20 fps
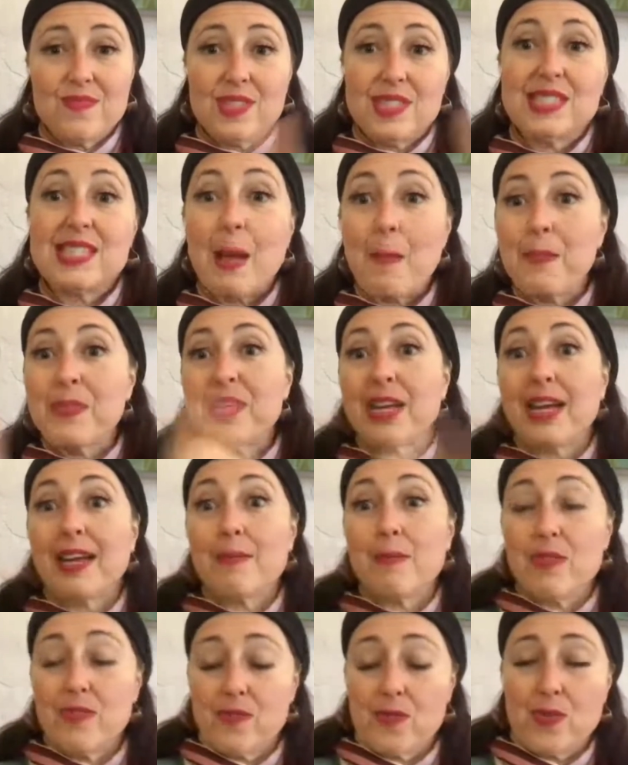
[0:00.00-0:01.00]

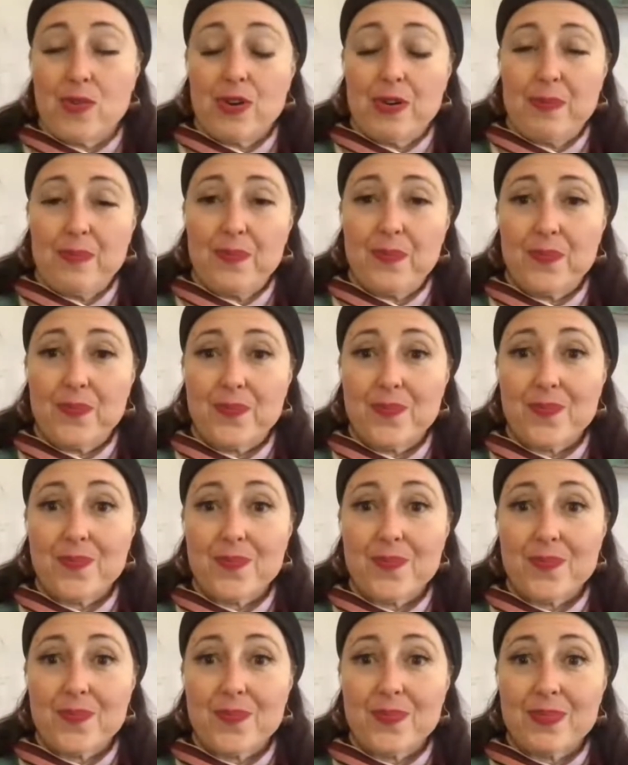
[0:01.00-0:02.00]
sometime before,
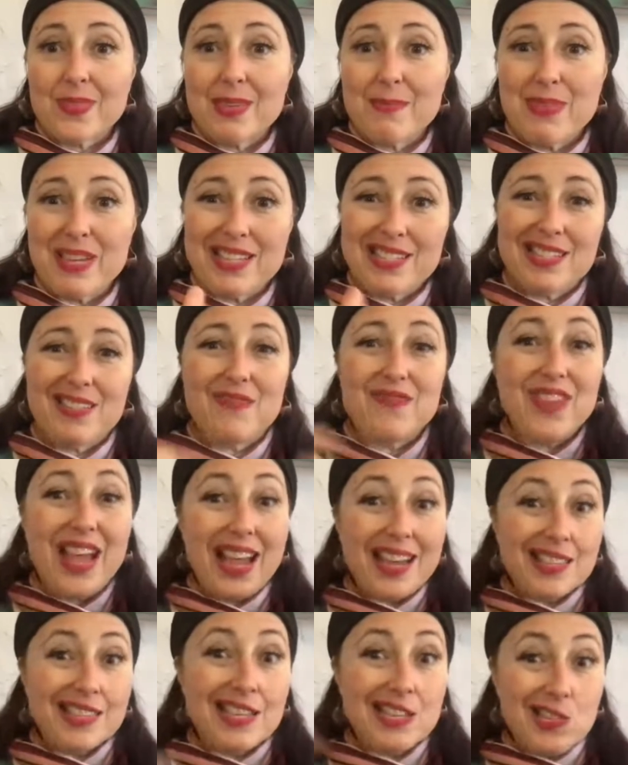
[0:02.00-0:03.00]
because the fact